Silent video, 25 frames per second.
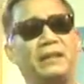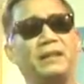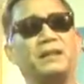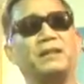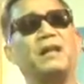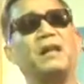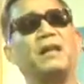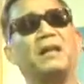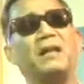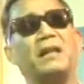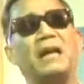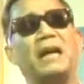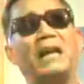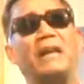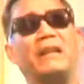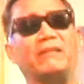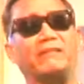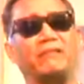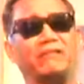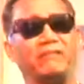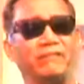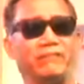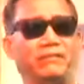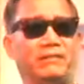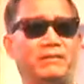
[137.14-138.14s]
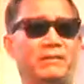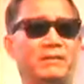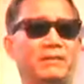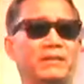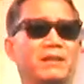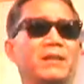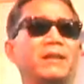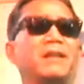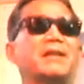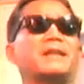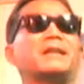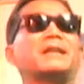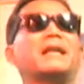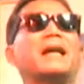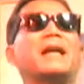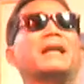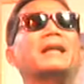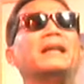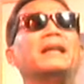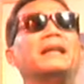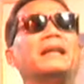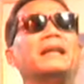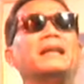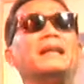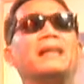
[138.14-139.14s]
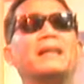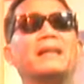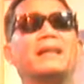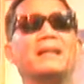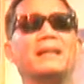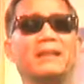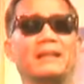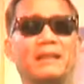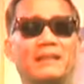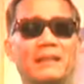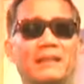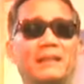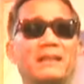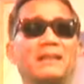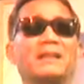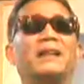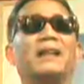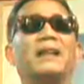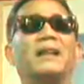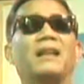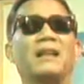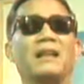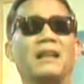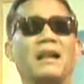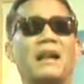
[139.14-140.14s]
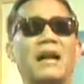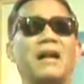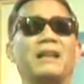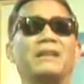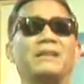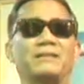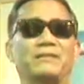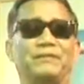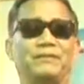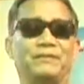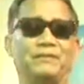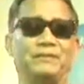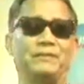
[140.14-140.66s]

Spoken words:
in our life, daily life,